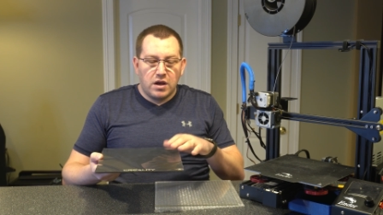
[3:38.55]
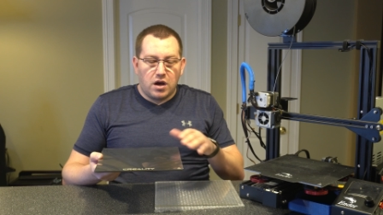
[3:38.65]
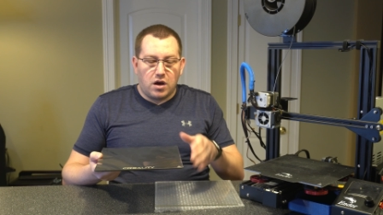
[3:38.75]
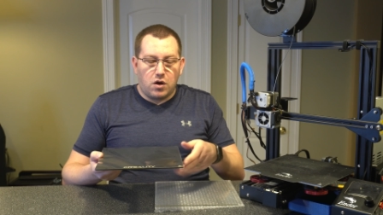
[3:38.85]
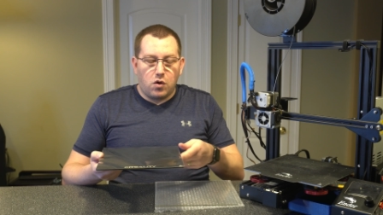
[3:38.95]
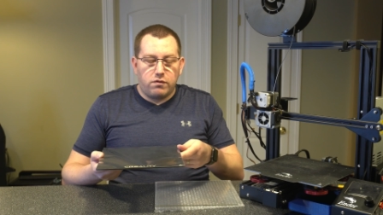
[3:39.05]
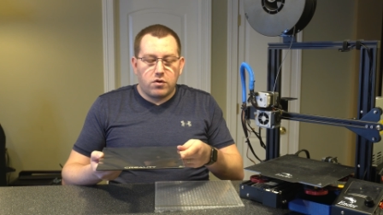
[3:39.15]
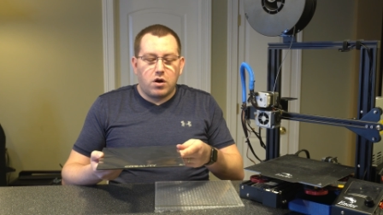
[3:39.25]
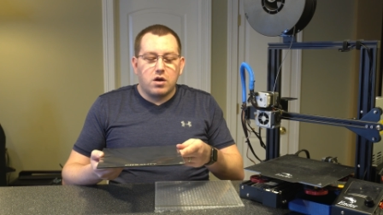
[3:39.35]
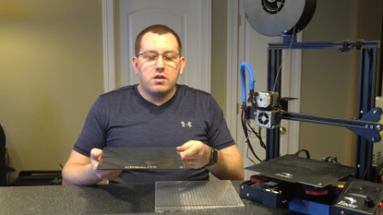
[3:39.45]
Uh,
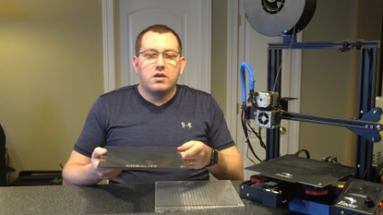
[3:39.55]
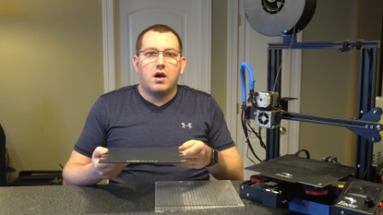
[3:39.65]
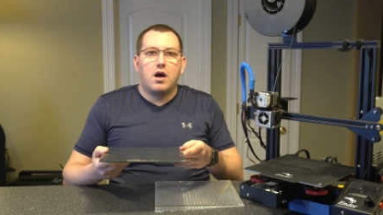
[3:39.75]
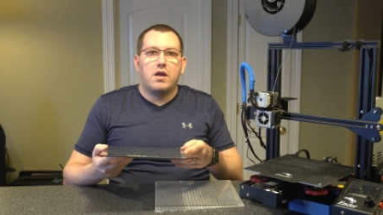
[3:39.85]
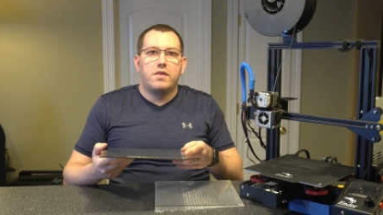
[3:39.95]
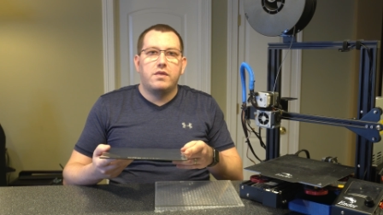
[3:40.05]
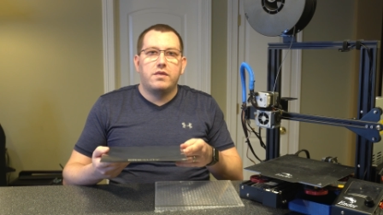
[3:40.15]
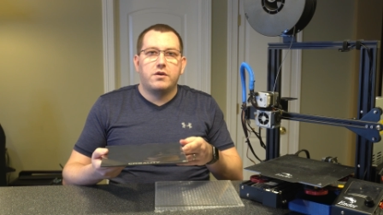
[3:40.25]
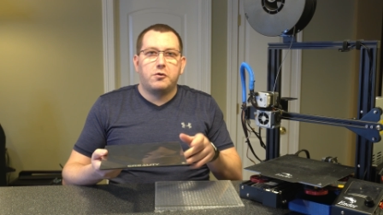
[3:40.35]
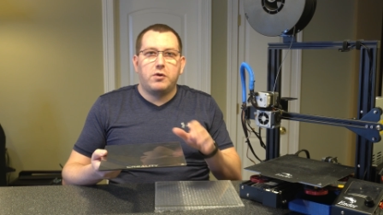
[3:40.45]
overall, uh,
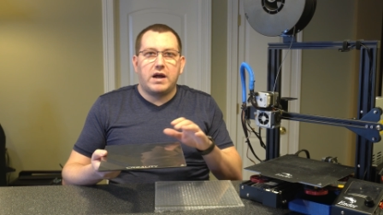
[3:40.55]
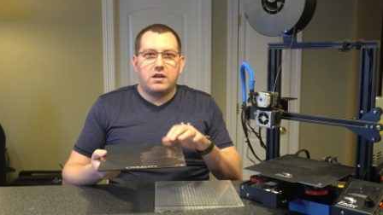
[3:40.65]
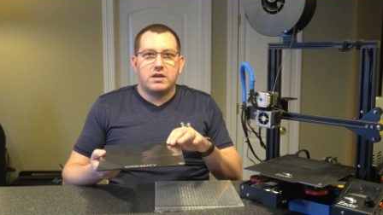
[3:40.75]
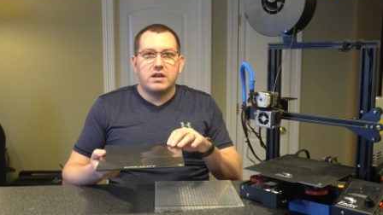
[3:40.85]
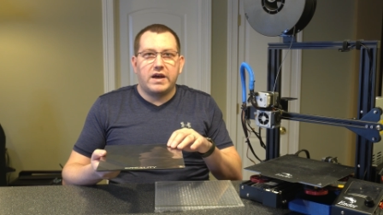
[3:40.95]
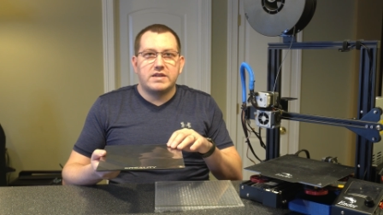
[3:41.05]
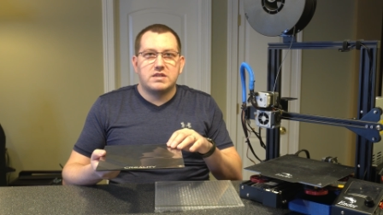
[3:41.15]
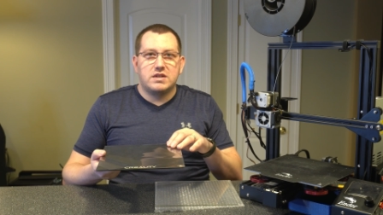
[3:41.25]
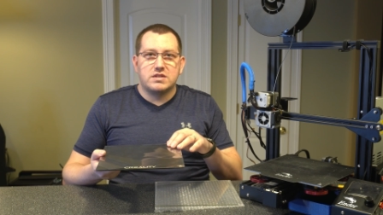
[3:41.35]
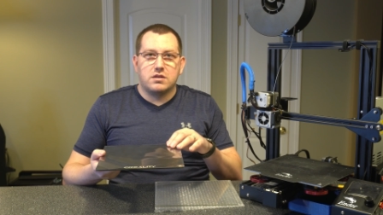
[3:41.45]
the Creality
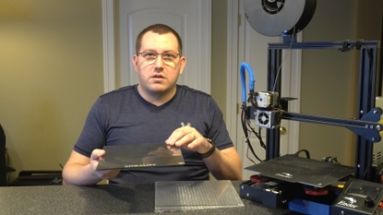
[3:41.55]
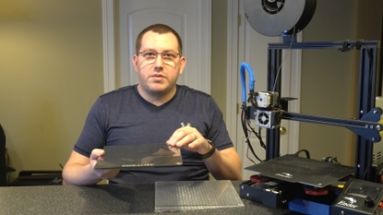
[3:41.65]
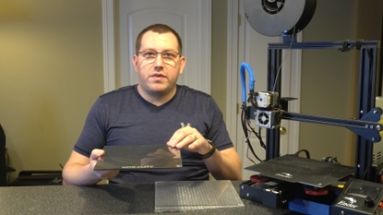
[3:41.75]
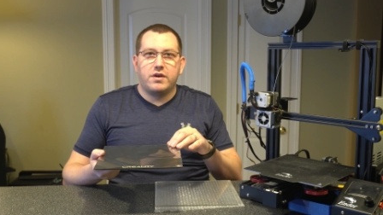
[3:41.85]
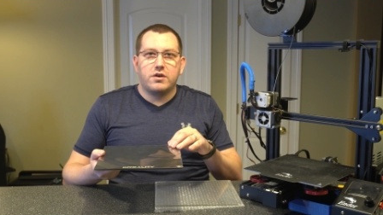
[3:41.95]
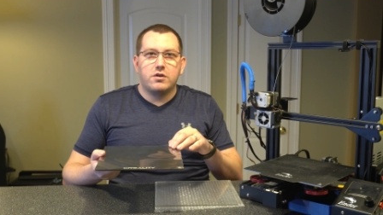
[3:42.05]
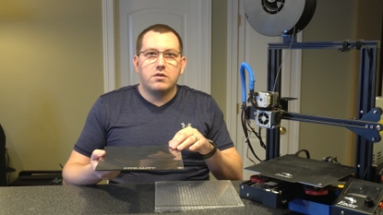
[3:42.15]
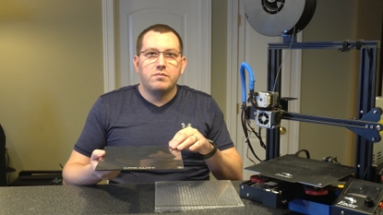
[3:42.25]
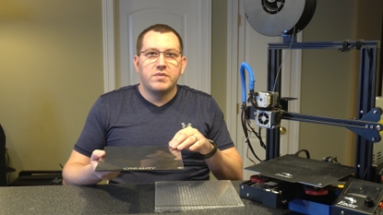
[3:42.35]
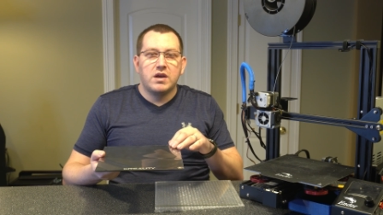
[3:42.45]
glass is a little bit thicker.